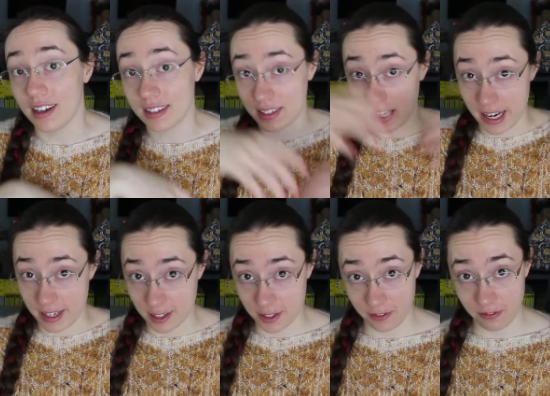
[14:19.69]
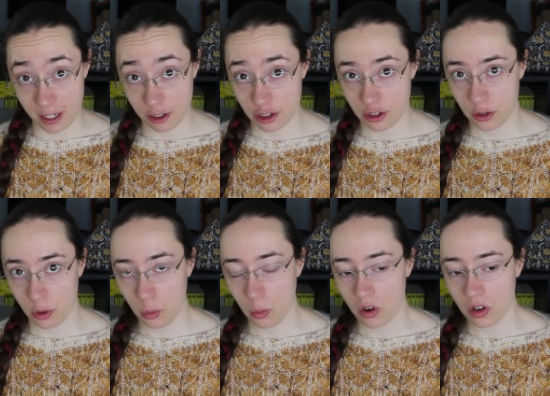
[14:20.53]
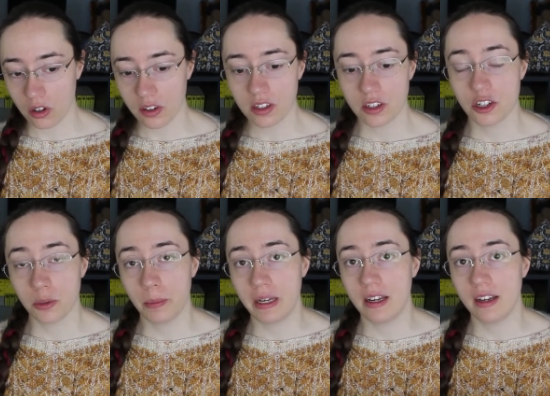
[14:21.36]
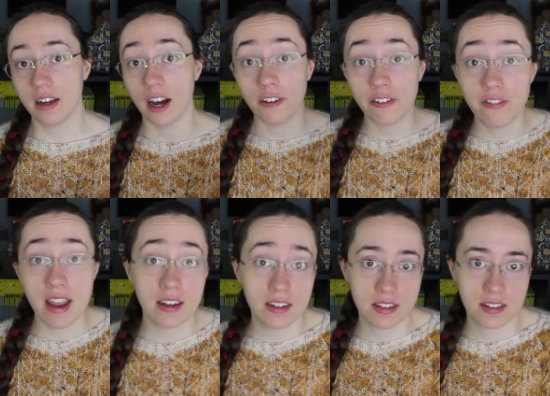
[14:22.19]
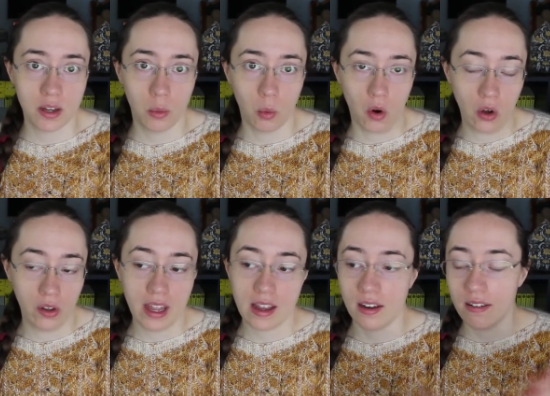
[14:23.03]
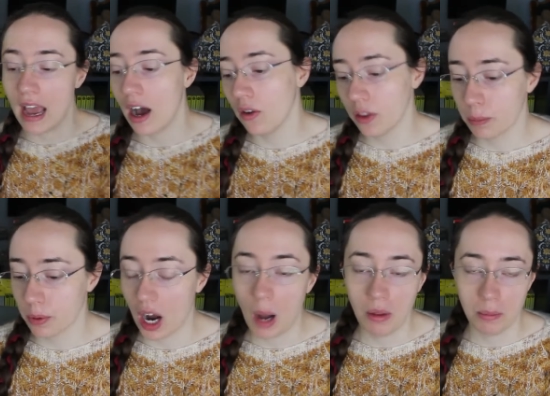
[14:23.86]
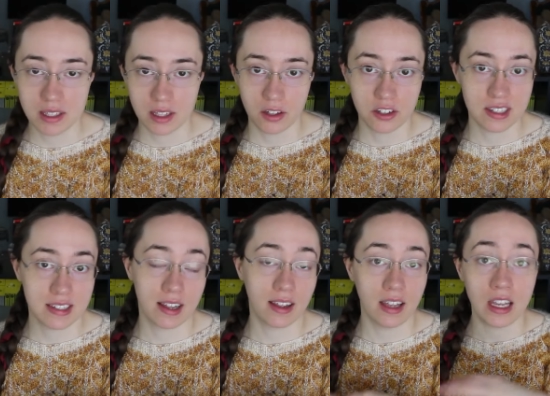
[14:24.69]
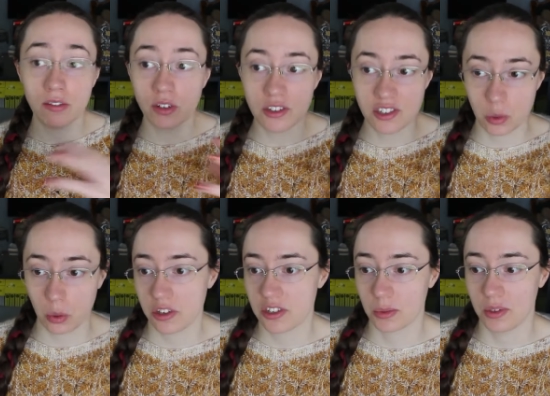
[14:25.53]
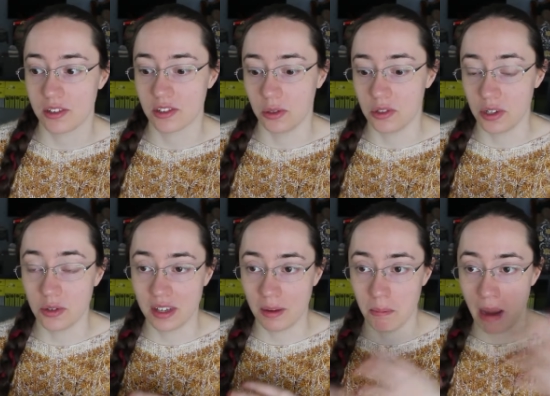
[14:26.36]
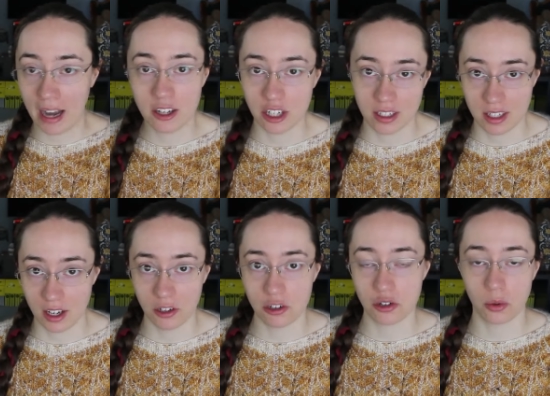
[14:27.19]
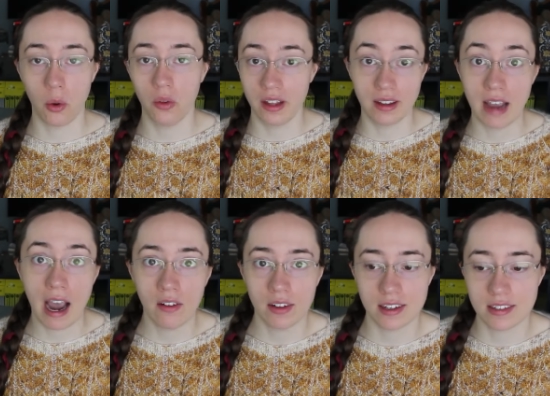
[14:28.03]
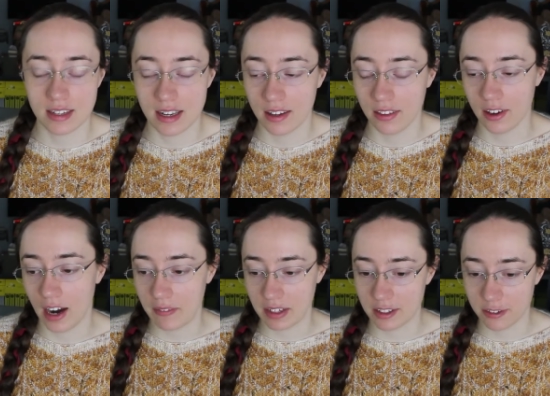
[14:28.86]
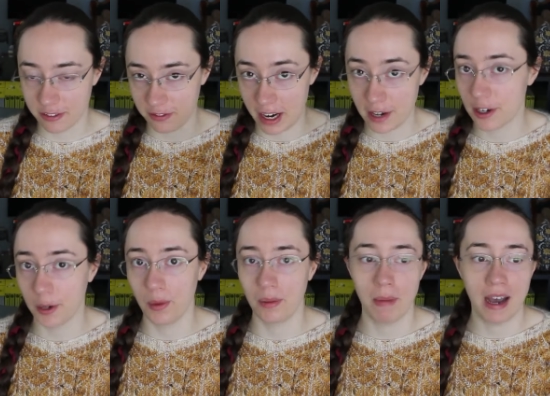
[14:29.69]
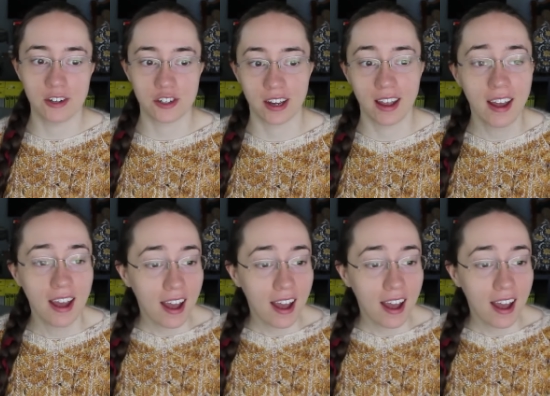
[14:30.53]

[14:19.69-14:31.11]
a science fictional world to being a fantasy world. Like now the problem is that there's this like evil sorceress who's using magic to control the galaxy and they're having to fight her with magic.